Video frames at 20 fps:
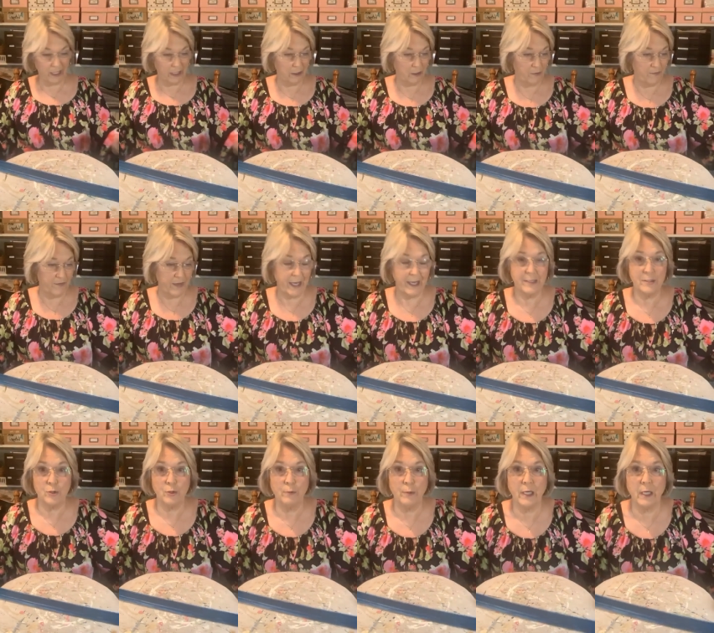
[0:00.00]
should be a little
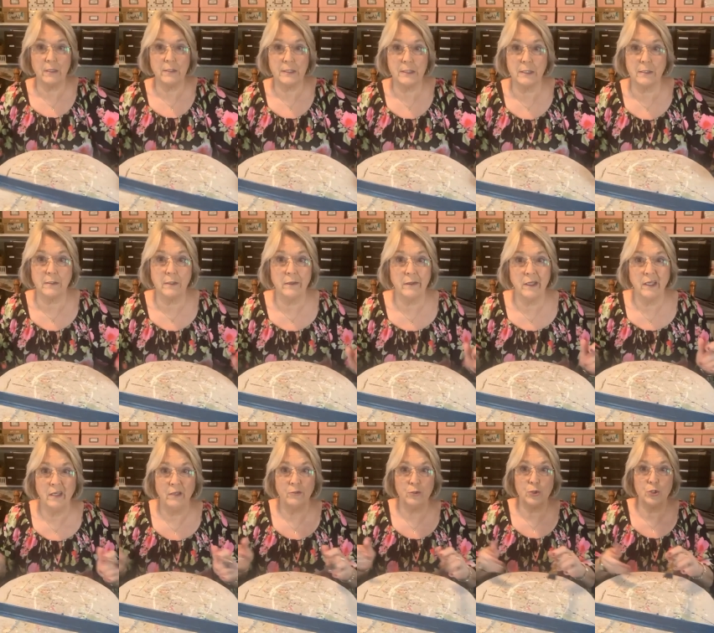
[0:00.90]
faster because there's
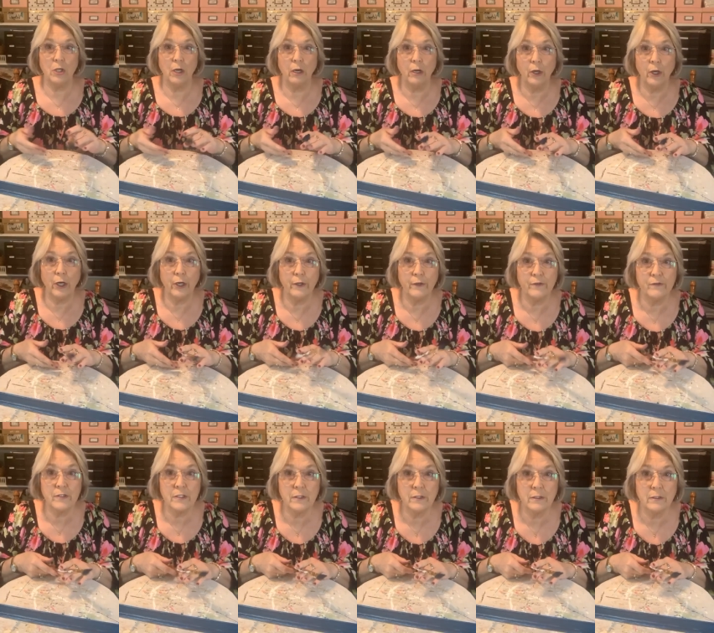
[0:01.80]
not
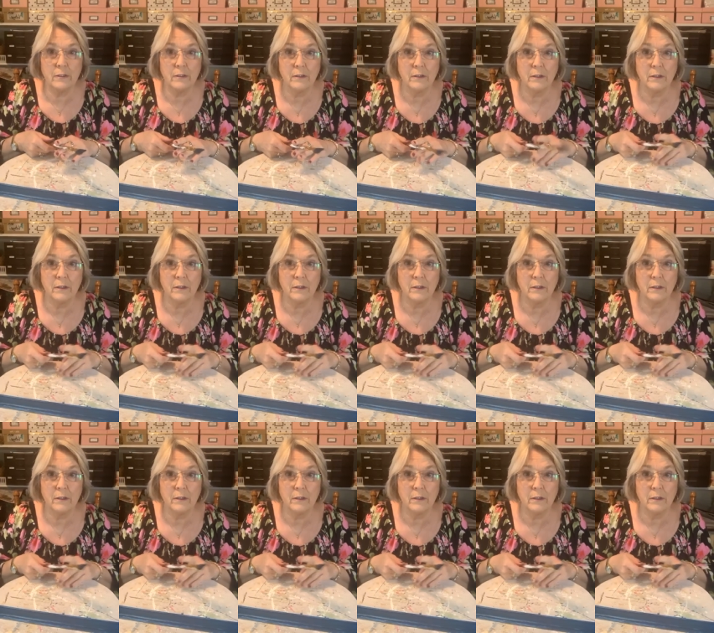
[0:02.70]
grooves.